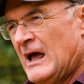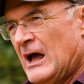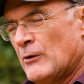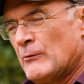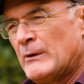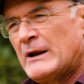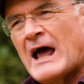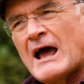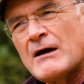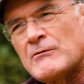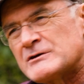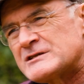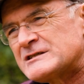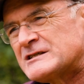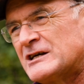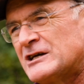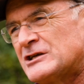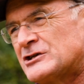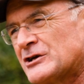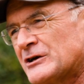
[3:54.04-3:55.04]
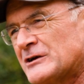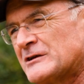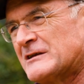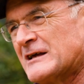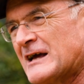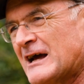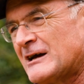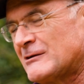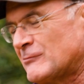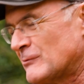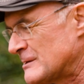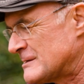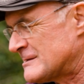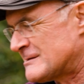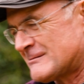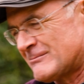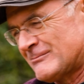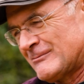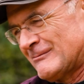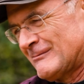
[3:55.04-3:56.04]
When I was teaching there, it
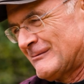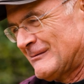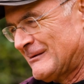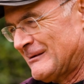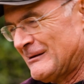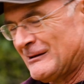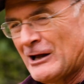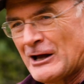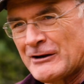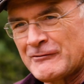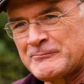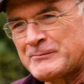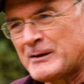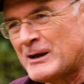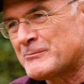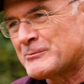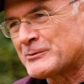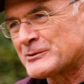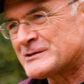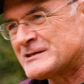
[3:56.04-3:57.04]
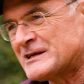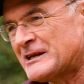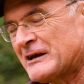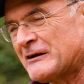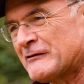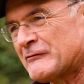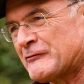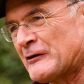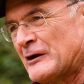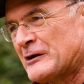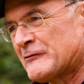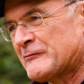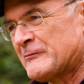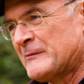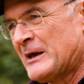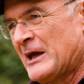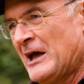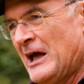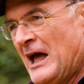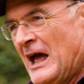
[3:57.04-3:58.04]
was a lot of people sitting in front of
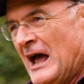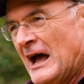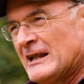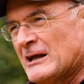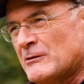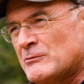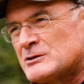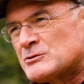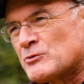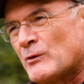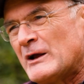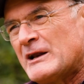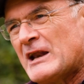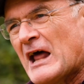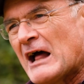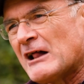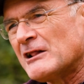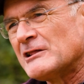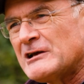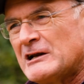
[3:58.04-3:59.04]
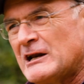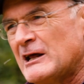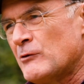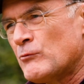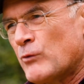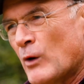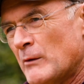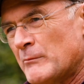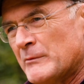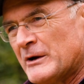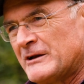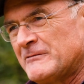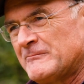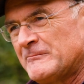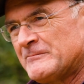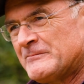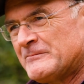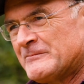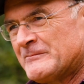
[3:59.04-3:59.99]
me, and there was one elderly woman,